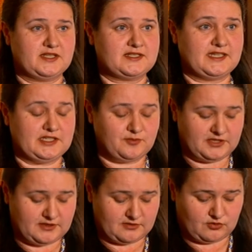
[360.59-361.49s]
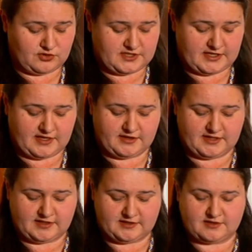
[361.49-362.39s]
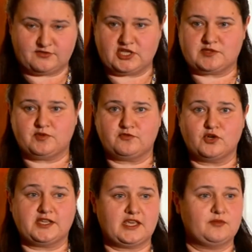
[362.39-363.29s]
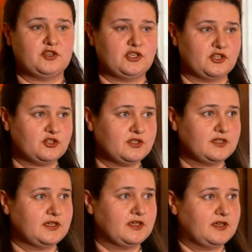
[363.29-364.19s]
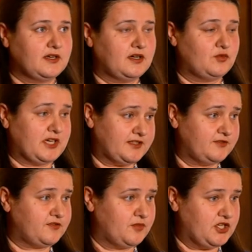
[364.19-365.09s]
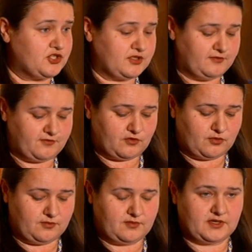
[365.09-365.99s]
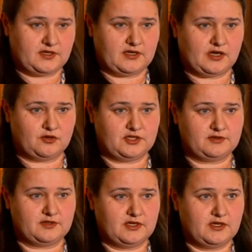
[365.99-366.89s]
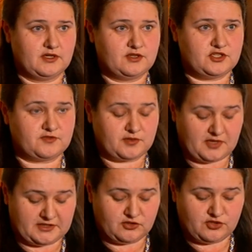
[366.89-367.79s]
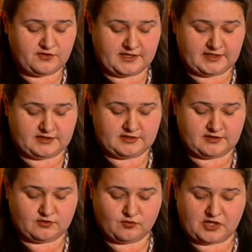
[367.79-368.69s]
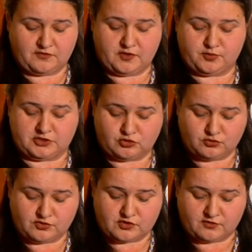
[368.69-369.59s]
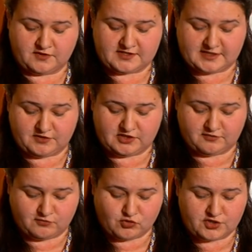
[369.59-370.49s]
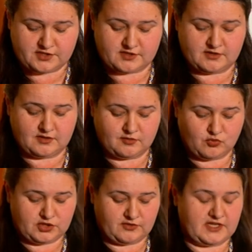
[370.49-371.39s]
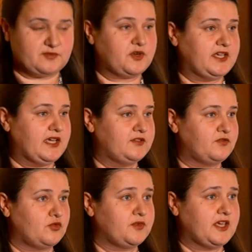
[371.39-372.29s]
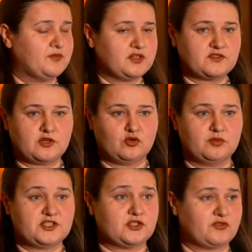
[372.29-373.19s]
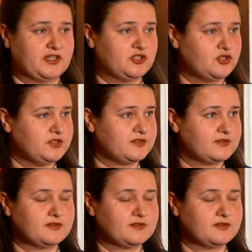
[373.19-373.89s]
my statement on saying that just before I came here, uh, we got information from uh, our chief commander that one of the platoons of the 74th Motorized Brigade from Kemerovsk Oblast surrendered.